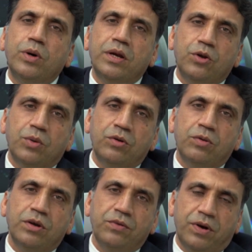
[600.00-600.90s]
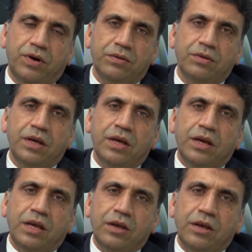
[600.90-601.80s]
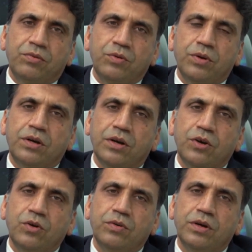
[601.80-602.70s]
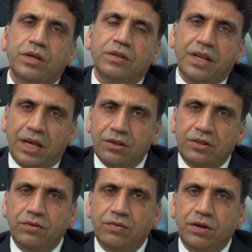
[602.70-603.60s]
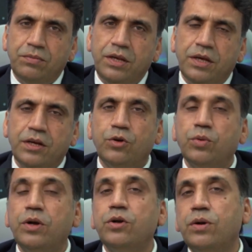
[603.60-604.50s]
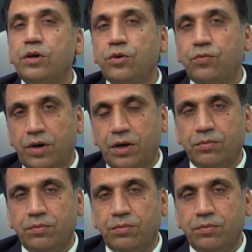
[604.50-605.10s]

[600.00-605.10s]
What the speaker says: 2025, if your turnover is less than 1 million in 2025,